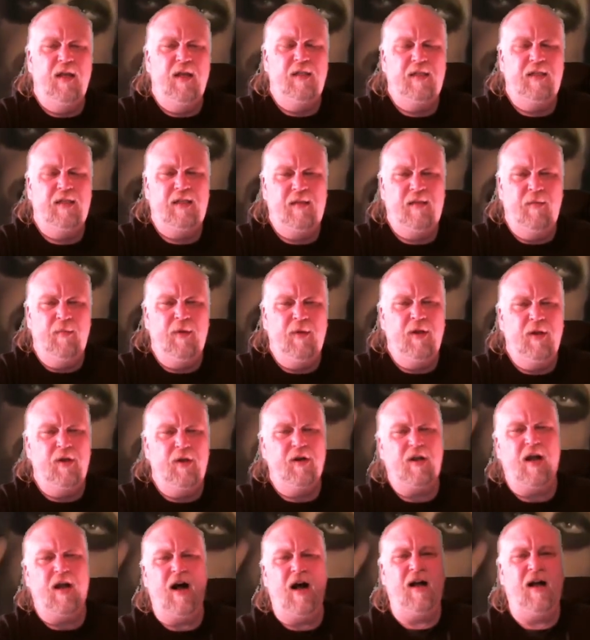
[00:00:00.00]

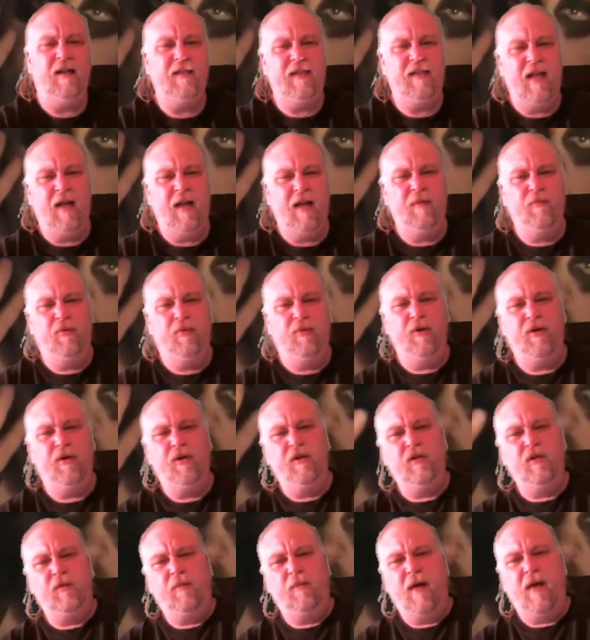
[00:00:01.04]
similar content
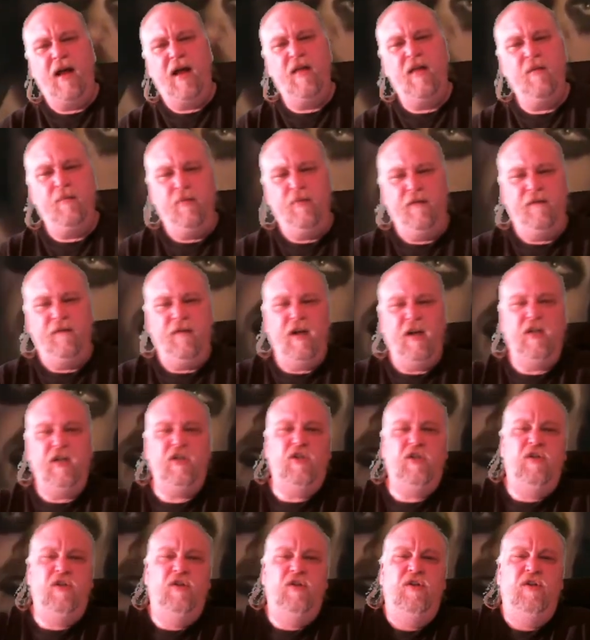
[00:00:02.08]
produced by the
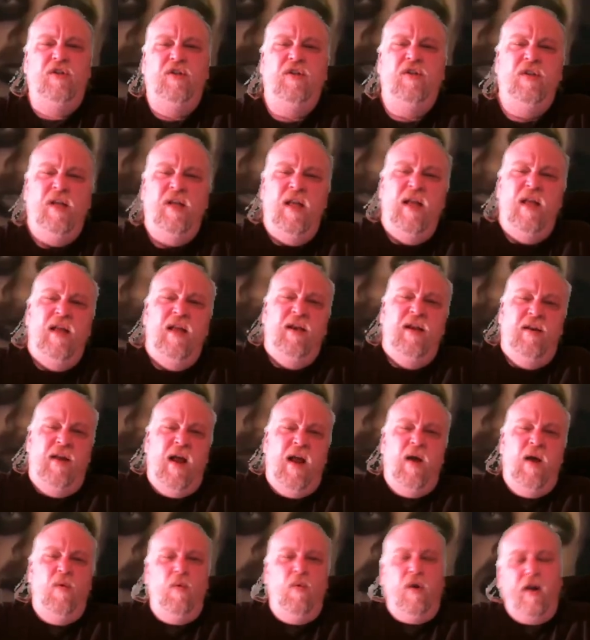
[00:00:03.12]
professional
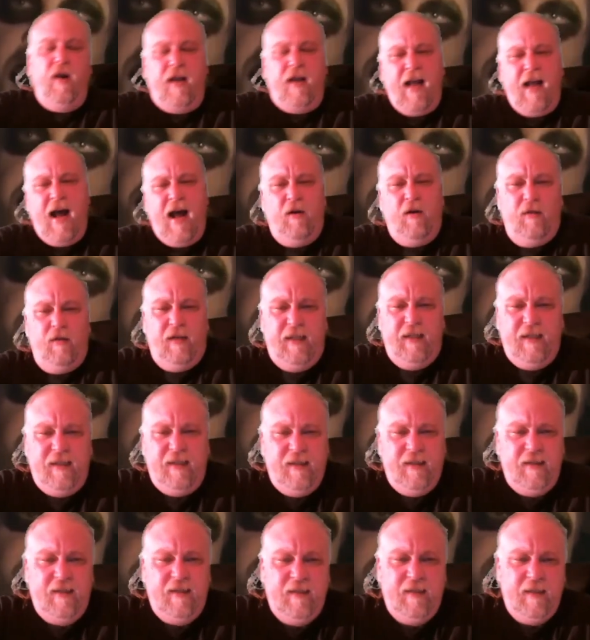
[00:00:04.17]
network
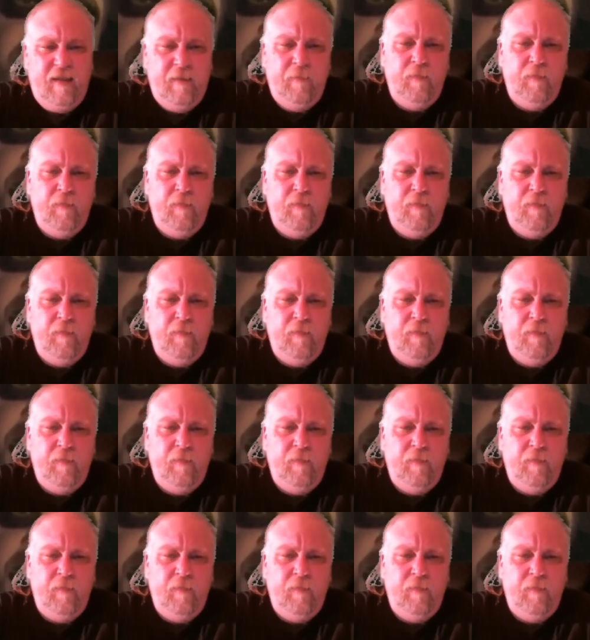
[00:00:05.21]
outlets.